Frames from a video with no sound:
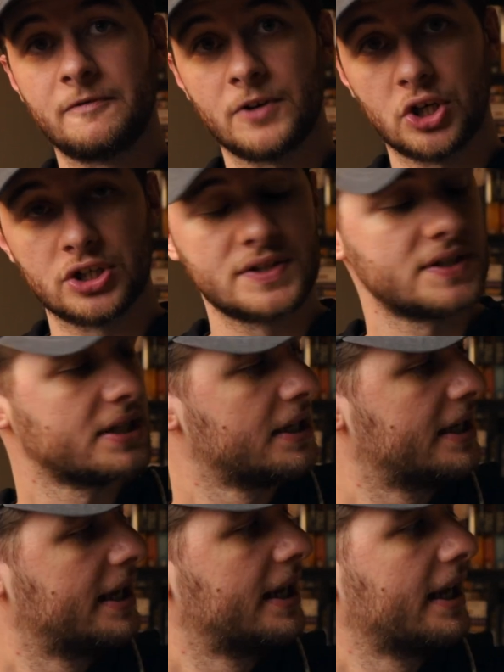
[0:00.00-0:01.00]
first
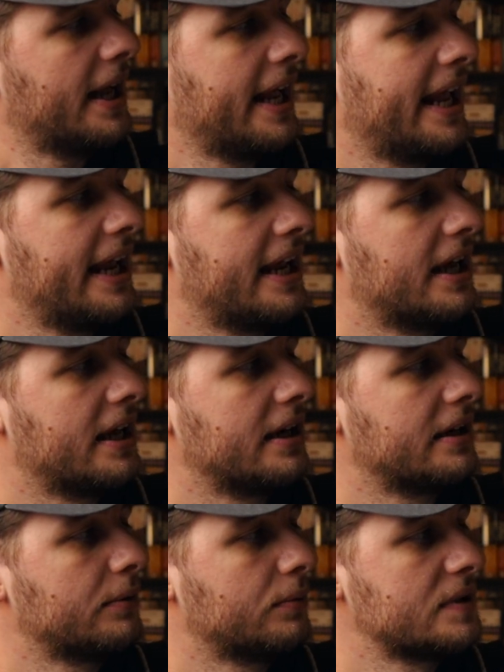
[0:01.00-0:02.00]

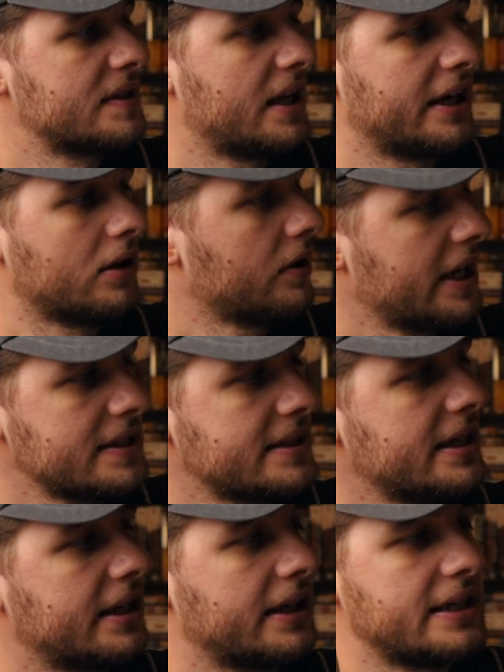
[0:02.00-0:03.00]
and was like, okay,
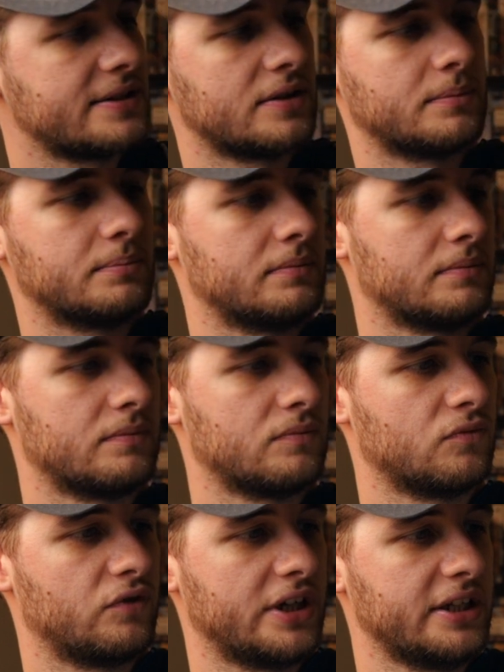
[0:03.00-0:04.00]
sick. It's a
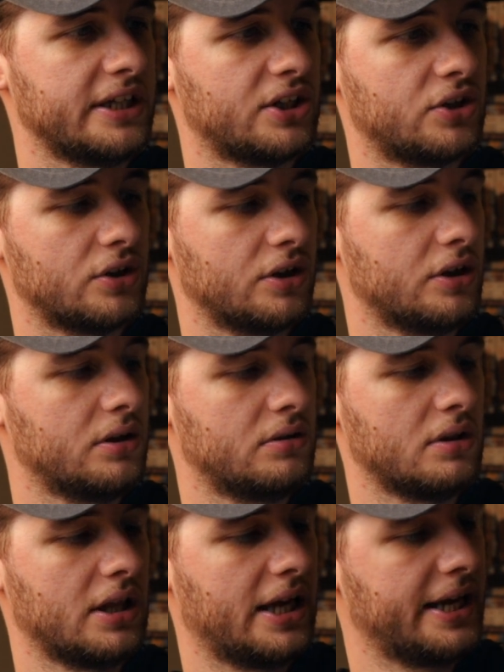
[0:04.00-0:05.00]
really good,
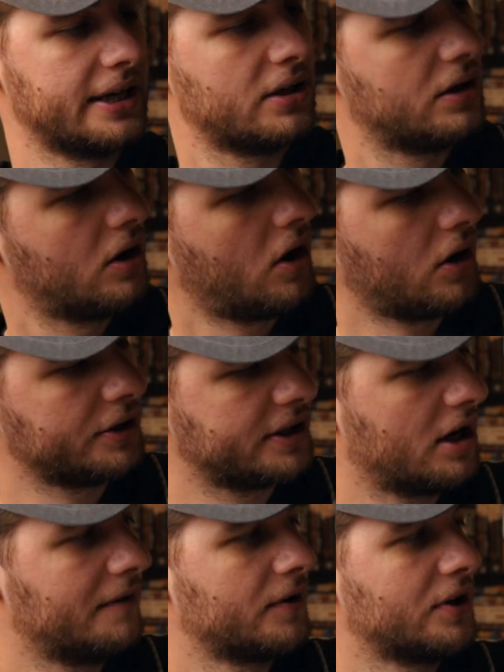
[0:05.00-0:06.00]
like,
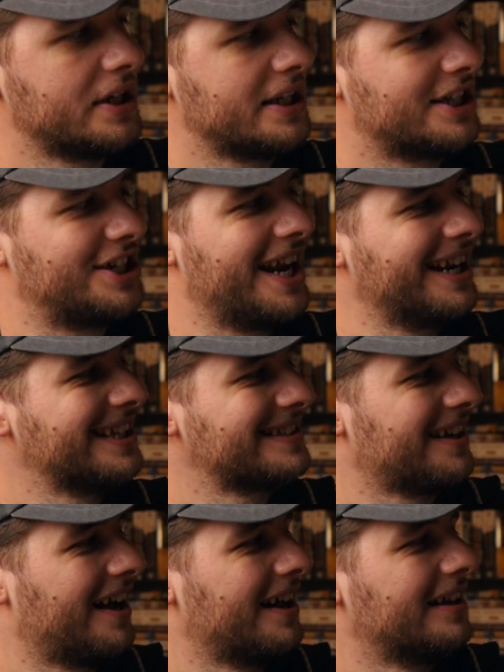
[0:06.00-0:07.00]
hardcover edition.
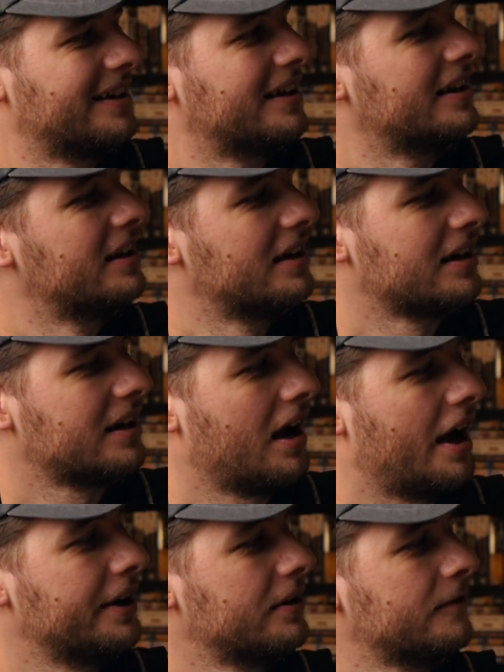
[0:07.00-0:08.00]
It's got
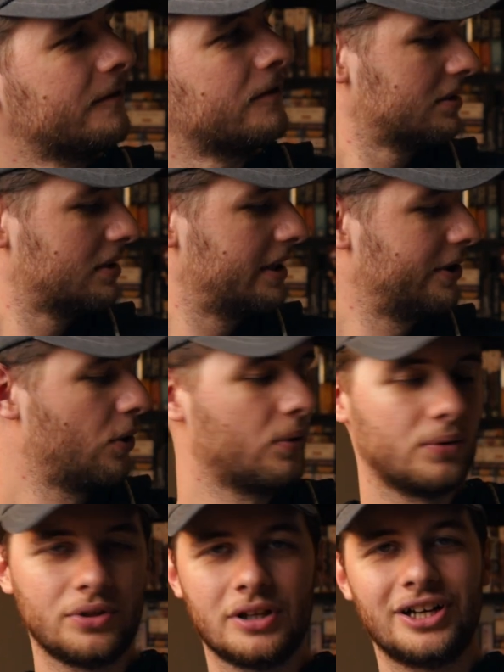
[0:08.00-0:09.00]
kind of an
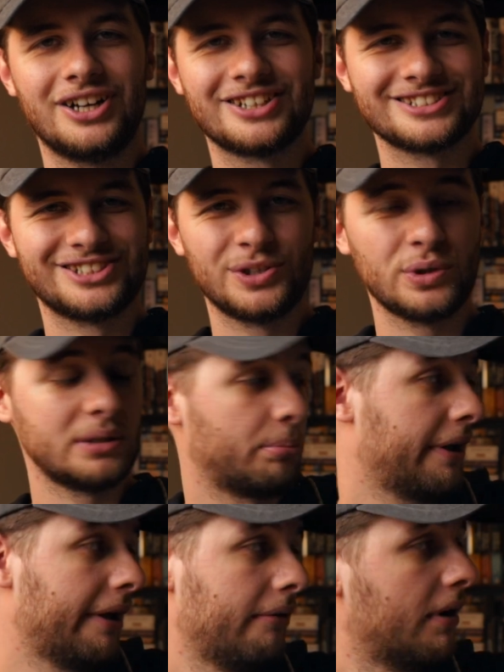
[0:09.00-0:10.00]
old look to it,
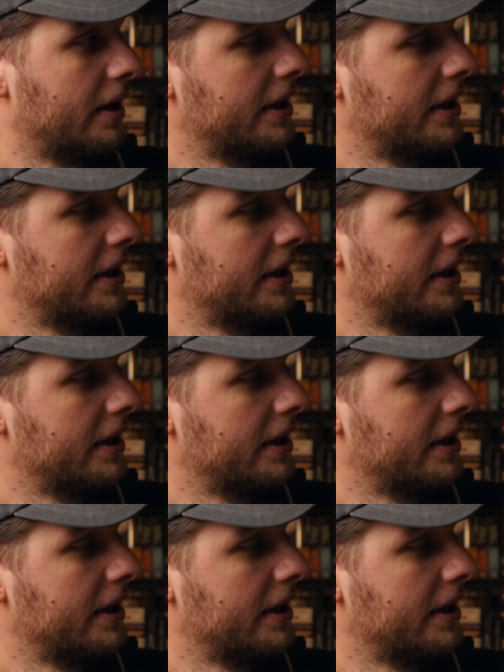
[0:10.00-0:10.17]
but